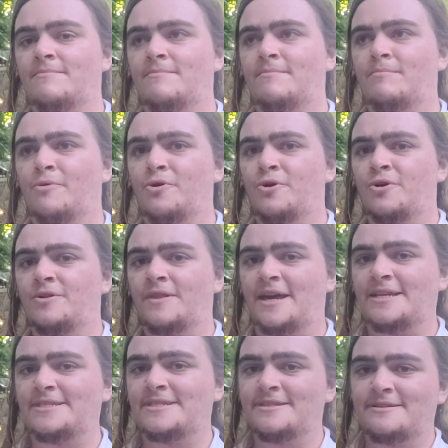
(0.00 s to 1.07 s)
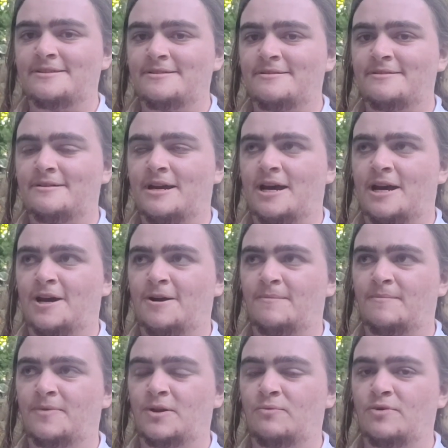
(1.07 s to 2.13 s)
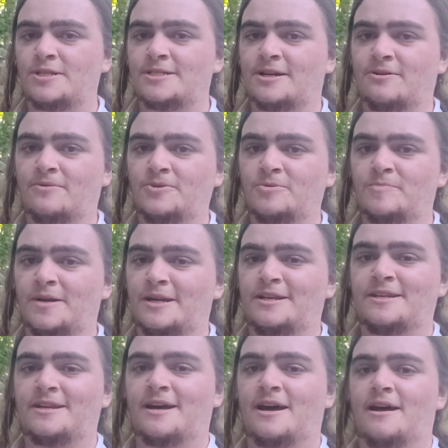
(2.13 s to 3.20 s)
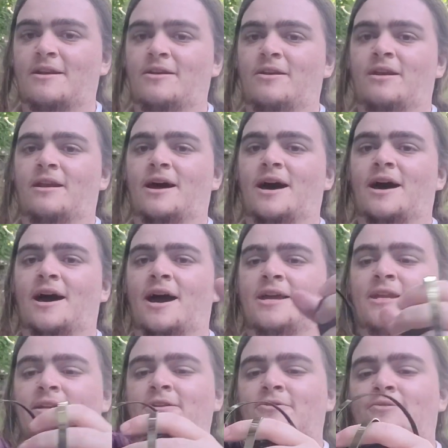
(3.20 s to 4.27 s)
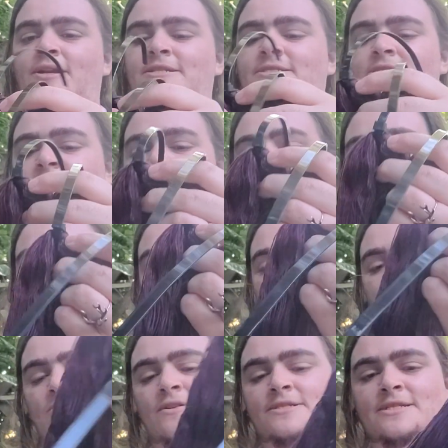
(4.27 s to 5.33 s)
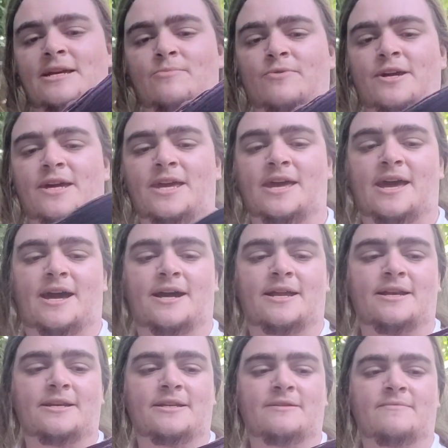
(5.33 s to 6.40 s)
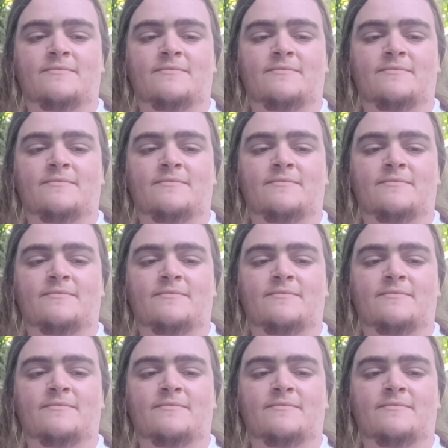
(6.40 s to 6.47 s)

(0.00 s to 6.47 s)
more or less result, but I don't necessarily get there the same way. And